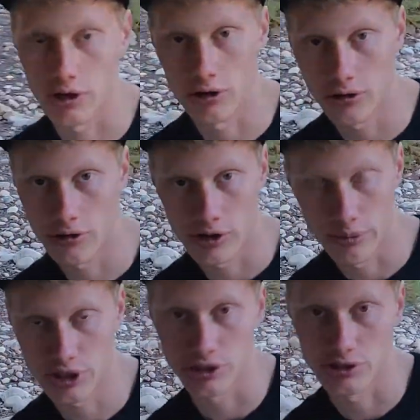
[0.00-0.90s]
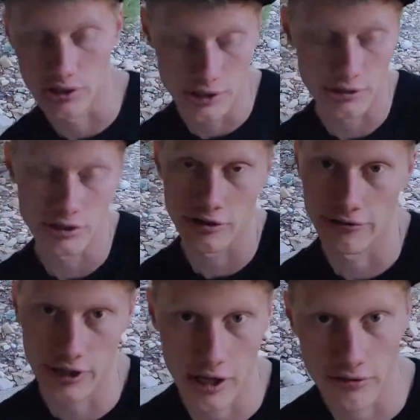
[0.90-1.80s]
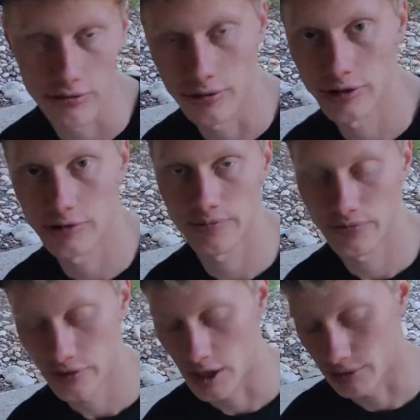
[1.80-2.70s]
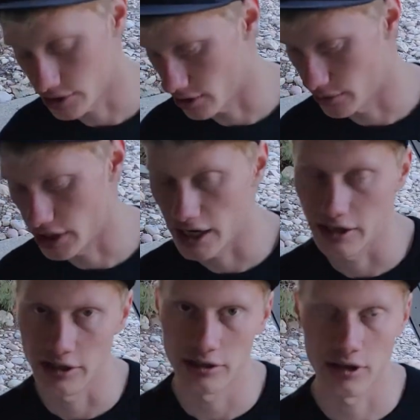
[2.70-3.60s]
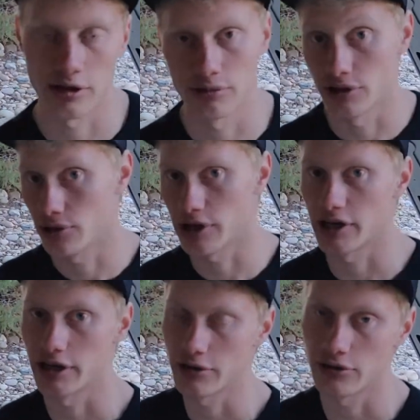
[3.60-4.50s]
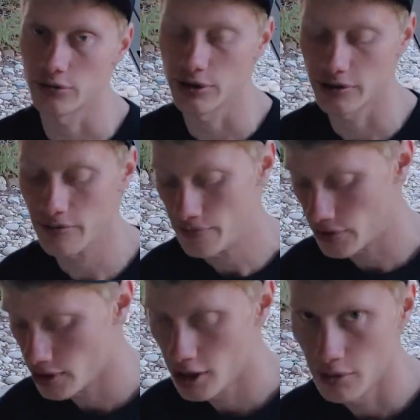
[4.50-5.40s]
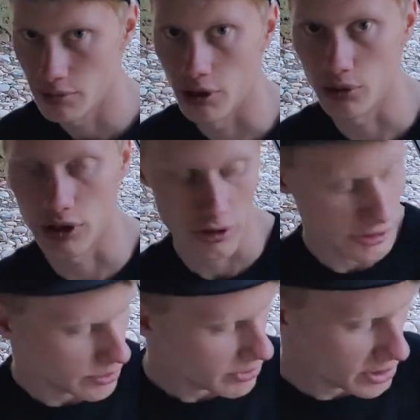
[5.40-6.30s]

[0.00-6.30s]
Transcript: all the emissions legal stuff for California. I'm just going to be hiding it and like relocating it a little bit. But we're going to clean up the